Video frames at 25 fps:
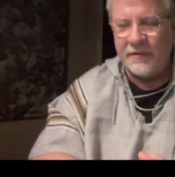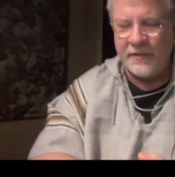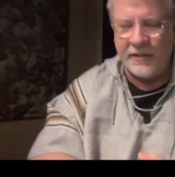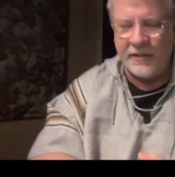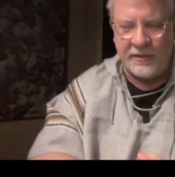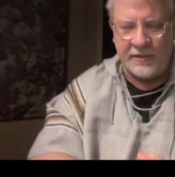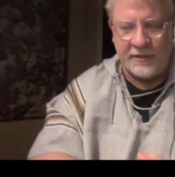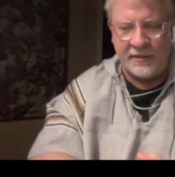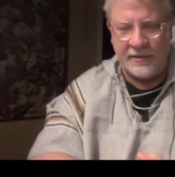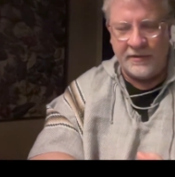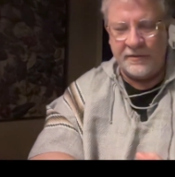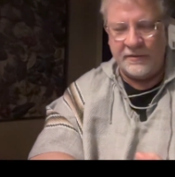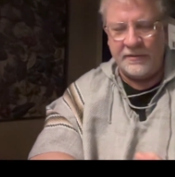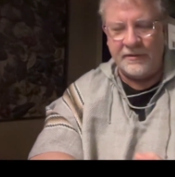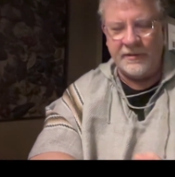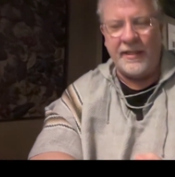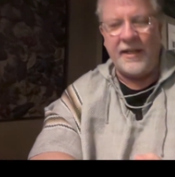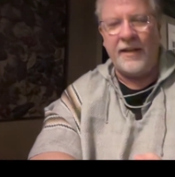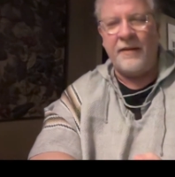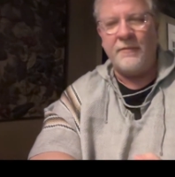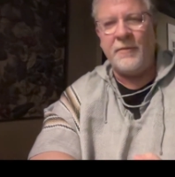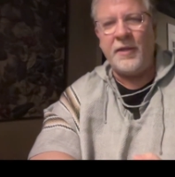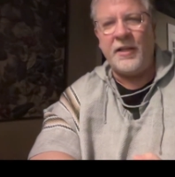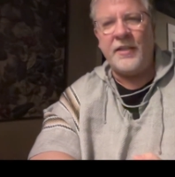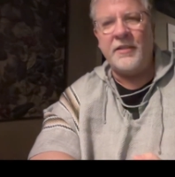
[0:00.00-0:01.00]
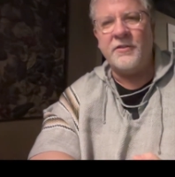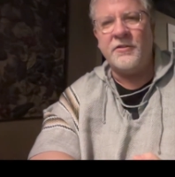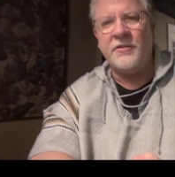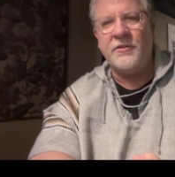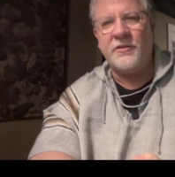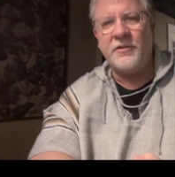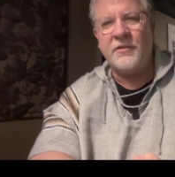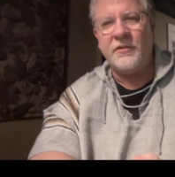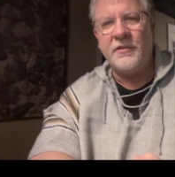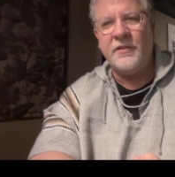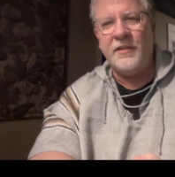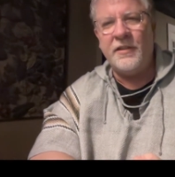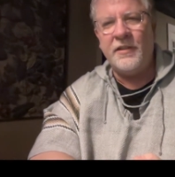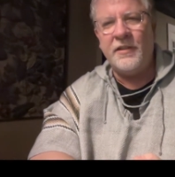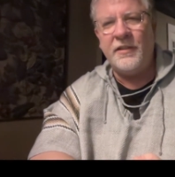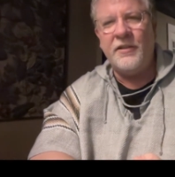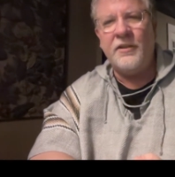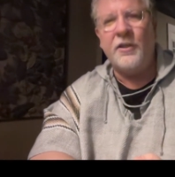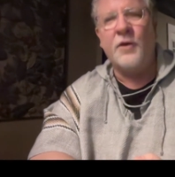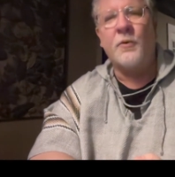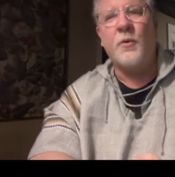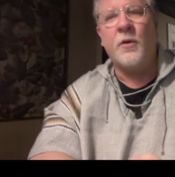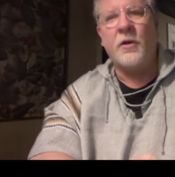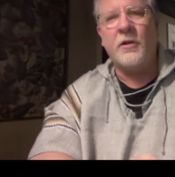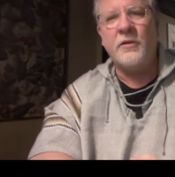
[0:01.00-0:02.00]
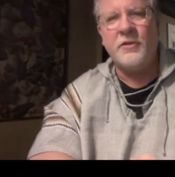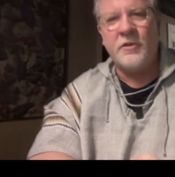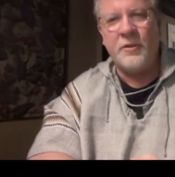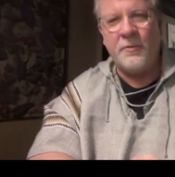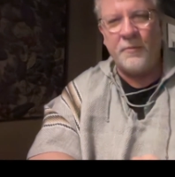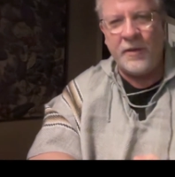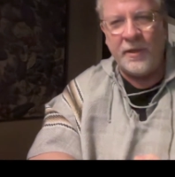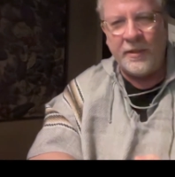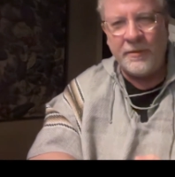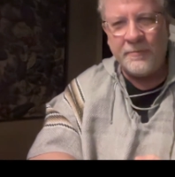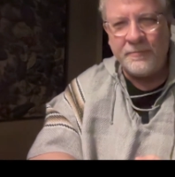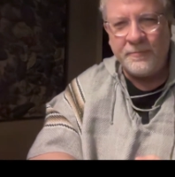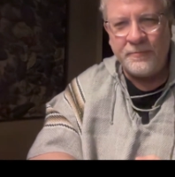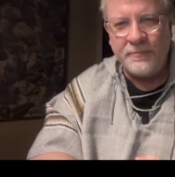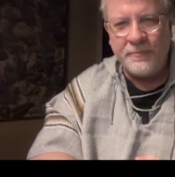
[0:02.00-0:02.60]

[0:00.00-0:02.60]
And that means the world to me.